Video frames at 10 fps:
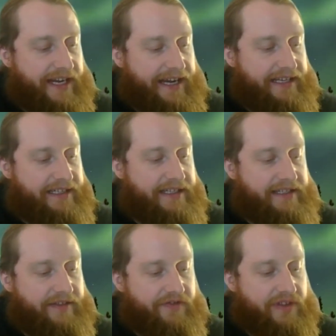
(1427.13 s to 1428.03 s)
hand
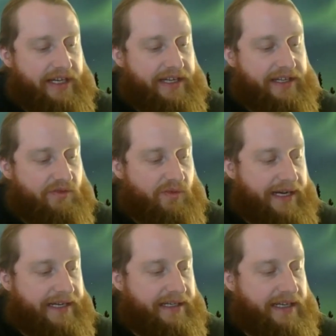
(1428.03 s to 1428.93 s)
and the flint in the
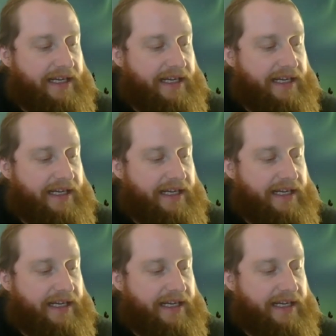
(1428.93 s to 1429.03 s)
right,